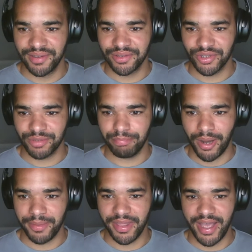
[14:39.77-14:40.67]
just
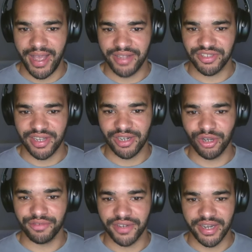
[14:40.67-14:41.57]
bobbing their heads. They're
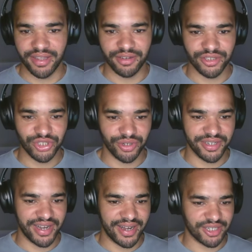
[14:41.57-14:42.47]
loving it. They're
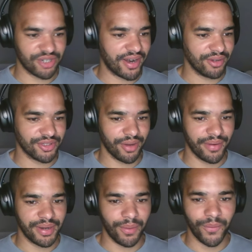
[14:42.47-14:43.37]
enjoying it. Our crowd's
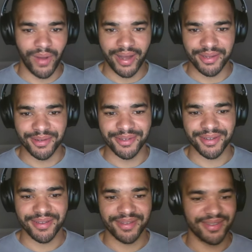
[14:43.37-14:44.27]
going wild.
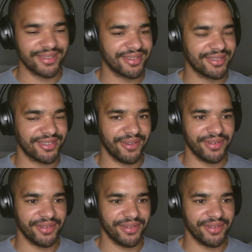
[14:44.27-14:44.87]
So